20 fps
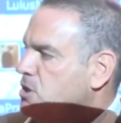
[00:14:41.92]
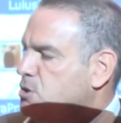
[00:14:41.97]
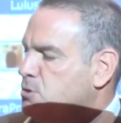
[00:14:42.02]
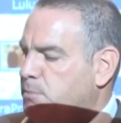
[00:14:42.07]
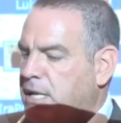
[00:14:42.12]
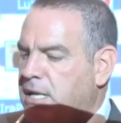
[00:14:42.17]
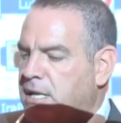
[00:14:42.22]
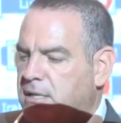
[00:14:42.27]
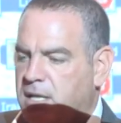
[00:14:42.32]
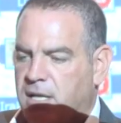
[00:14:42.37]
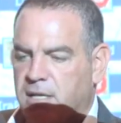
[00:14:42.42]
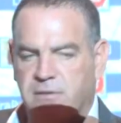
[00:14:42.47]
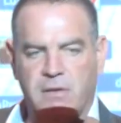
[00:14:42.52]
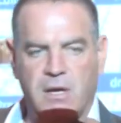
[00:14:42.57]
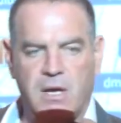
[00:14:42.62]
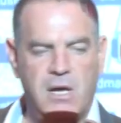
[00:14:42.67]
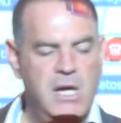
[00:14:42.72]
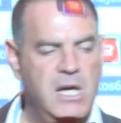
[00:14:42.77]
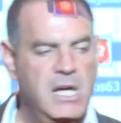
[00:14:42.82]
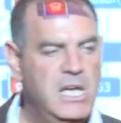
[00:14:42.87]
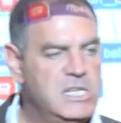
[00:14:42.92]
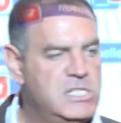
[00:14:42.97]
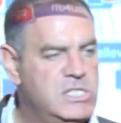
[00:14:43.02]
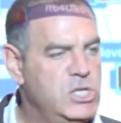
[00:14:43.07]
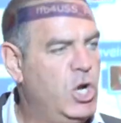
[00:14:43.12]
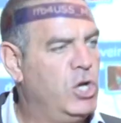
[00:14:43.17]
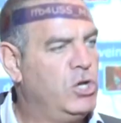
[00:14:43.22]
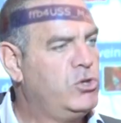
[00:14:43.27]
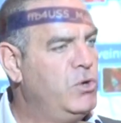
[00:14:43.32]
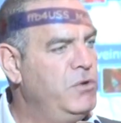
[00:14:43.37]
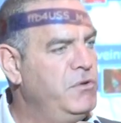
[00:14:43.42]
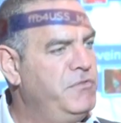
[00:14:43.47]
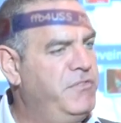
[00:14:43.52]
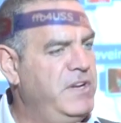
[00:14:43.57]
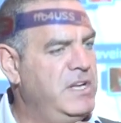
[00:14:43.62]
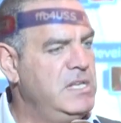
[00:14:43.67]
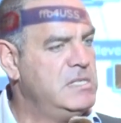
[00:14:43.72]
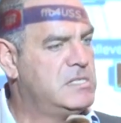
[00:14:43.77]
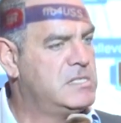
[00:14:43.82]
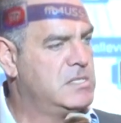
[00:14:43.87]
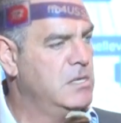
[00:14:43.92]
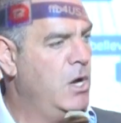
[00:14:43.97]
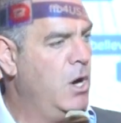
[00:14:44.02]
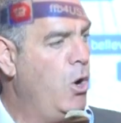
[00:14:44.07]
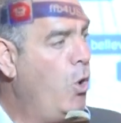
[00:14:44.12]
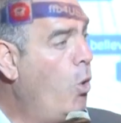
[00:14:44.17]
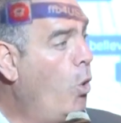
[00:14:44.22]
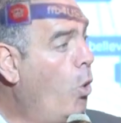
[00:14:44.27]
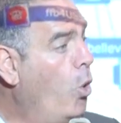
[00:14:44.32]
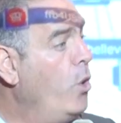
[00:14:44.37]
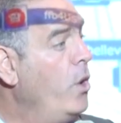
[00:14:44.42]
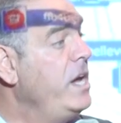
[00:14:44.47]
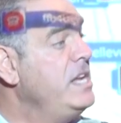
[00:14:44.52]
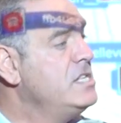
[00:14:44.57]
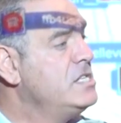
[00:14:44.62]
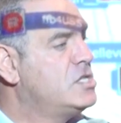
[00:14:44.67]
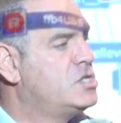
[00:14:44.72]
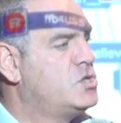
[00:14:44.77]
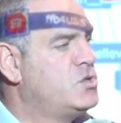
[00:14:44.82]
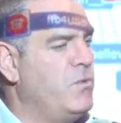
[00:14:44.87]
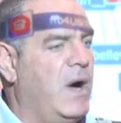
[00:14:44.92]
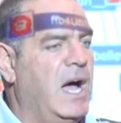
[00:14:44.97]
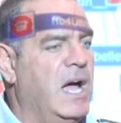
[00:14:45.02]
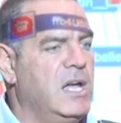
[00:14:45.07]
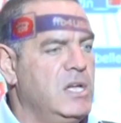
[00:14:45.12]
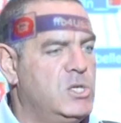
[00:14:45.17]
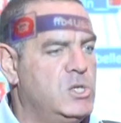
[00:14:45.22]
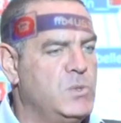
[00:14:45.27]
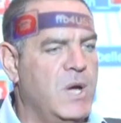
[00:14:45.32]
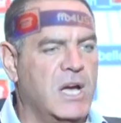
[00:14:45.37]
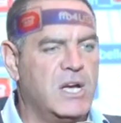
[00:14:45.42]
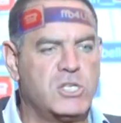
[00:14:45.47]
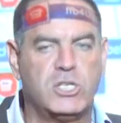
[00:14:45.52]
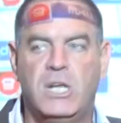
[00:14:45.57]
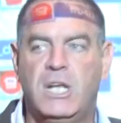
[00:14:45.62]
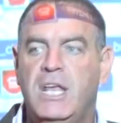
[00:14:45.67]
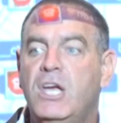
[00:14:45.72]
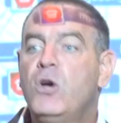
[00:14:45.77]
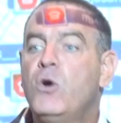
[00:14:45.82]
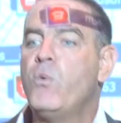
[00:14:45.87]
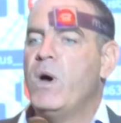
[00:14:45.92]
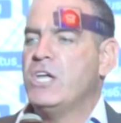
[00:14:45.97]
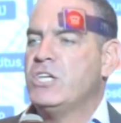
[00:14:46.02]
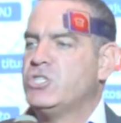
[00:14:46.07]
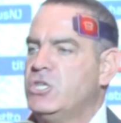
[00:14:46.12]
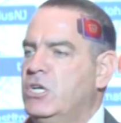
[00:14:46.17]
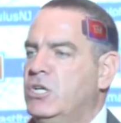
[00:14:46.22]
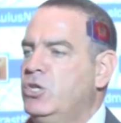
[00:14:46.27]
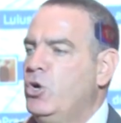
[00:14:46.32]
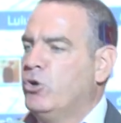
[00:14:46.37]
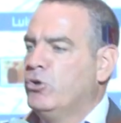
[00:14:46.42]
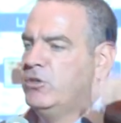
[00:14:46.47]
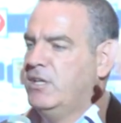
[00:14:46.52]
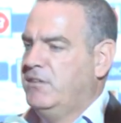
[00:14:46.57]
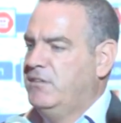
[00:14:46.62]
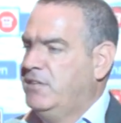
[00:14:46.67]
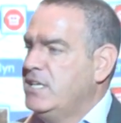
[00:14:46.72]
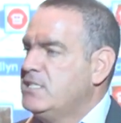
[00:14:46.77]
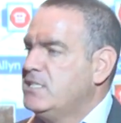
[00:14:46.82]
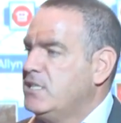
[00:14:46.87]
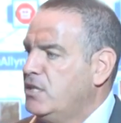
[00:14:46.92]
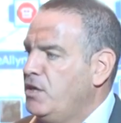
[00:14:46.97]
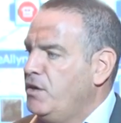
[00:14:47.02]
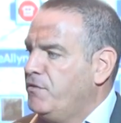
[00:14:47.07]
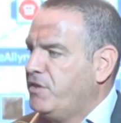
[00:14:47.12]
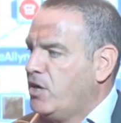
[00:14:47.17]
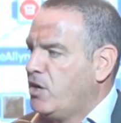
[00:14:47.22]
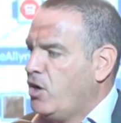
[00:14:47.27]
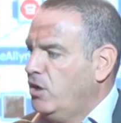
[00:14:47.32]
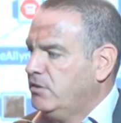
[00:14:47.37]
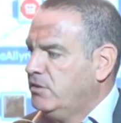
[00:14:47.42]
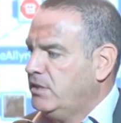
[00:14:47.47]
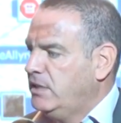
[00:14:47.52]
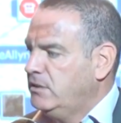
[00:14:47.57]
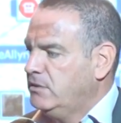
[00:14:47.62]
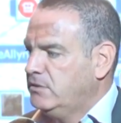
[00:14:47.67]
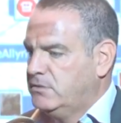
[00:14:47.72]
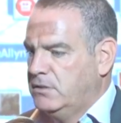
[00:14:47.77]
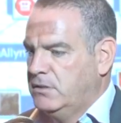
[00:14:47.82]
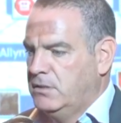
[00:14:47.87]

meaning that he's not convinced or he's trying to actually question the authenticity of the content,